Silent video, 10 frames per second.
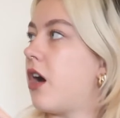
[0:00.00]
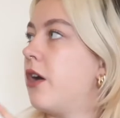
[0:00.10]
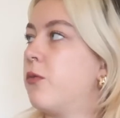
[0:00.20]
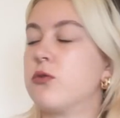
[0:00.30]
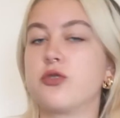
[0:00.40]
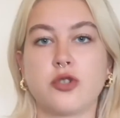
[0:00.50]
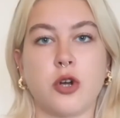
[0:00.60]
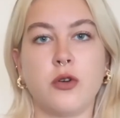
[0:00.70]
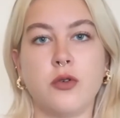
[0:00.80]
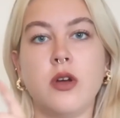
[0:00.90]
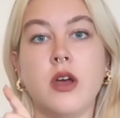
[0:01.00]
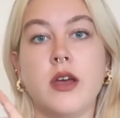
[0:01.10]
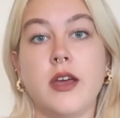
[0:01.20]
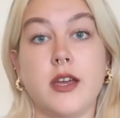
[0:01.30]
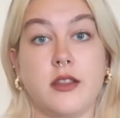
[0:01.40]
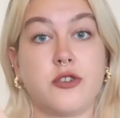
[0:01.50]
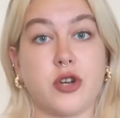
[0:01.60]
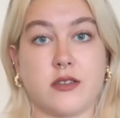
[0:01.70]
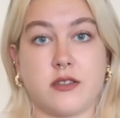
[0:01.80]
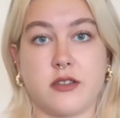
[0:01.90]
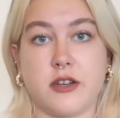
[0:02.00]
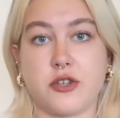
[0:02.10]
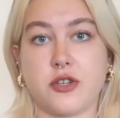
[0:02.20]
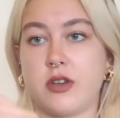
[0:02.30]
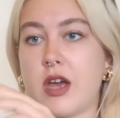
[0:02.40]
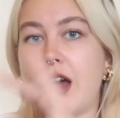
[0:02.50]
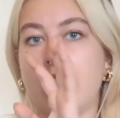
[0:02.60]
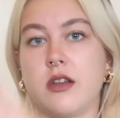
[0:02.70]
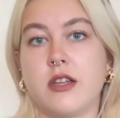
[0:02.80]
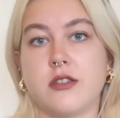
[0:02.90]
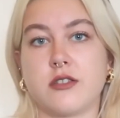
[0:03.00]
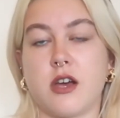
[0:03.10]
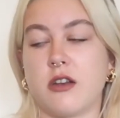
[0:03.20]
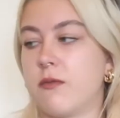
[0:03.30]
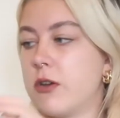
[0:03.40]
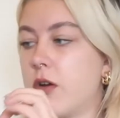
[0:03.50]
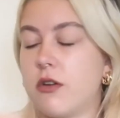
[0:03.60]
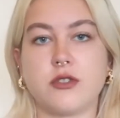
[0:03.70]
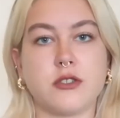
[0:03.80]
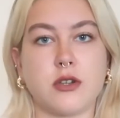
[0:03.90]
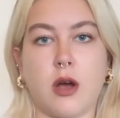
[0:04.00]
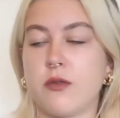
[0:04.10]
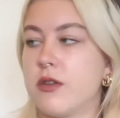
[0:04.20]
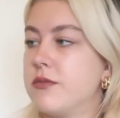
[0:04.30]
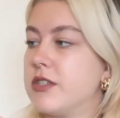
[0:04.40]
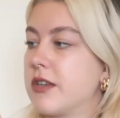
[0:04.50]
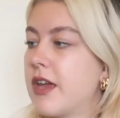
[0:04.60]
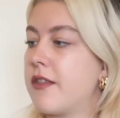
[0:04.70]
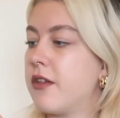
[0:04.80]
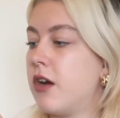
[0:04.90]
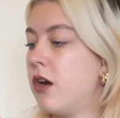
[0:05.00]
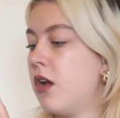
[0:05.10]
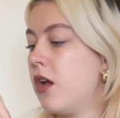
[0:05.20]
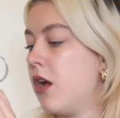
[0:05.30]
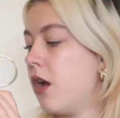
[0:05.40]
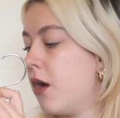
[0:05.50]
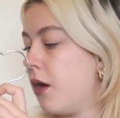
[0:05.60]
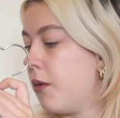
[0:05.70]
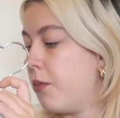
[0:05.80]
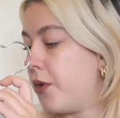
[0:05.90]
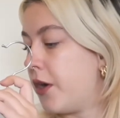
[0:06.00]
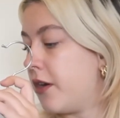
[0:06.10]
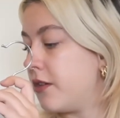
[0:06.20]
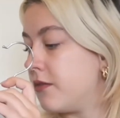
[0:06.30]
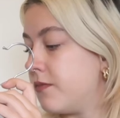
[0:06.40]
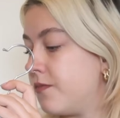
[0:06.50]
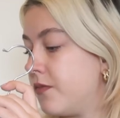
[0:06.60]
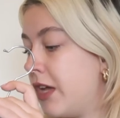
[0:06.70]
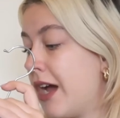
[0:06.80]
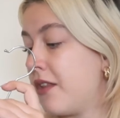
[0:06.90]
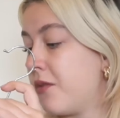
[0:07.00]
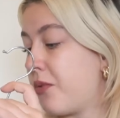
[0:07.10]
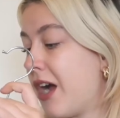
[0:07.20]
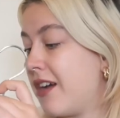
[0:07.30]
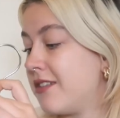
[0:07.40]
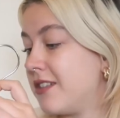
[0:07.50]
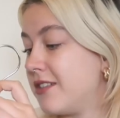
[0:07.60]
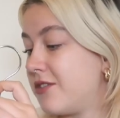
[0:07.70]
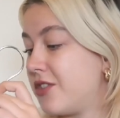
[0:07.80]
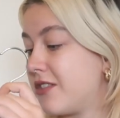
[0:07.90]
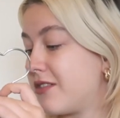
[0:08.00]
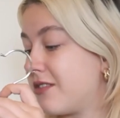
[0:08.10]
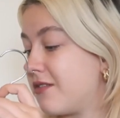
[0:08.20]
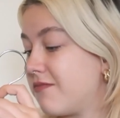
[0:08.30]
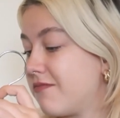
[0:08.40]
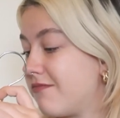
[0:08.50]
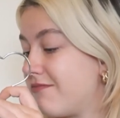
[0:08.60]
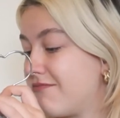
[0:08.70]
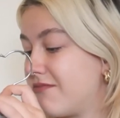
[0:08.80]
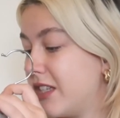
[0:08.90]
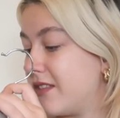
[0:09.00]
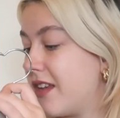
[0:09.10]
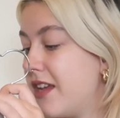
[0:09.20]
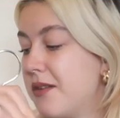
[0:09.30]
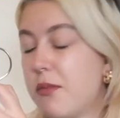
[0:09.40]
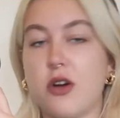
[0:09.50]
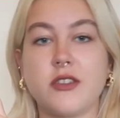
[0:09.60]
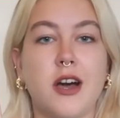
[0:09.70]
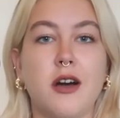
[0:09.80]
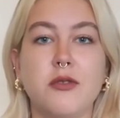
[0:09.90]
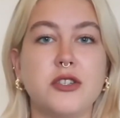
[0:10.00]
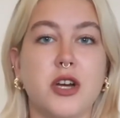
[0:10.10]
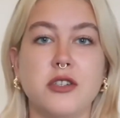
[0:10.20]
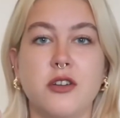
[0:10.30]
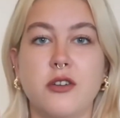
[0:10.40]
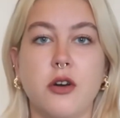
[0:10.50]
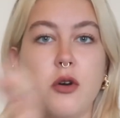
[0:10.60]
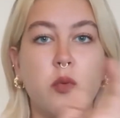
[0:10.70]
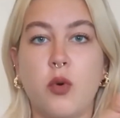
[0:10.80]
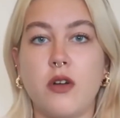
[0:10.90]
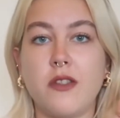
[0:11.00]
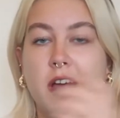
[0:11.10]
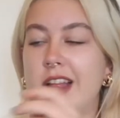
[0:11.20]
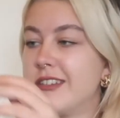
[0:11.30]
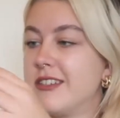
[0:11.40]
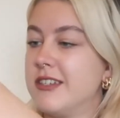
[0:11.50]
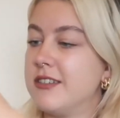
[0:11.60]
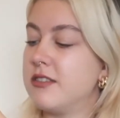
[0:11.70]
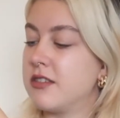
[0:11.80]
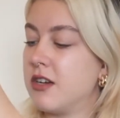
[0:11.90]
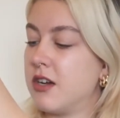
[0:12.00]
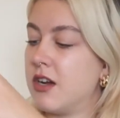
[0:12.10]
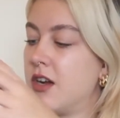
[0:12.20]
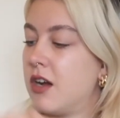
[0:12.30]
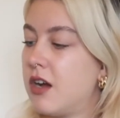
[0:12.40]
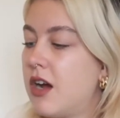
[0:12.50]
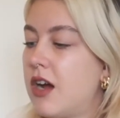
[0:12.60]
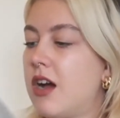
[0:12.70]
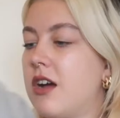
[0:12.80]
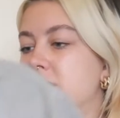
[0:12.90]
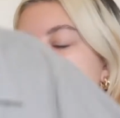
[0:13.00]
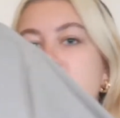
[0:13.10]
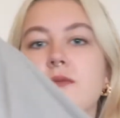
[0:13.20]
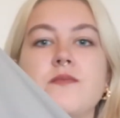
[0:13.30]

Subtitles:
I will show in the trouser section, and in the styling video I'll just style them together. But yeah, the brand is just this In Moda, which I don't know what the hell it is, and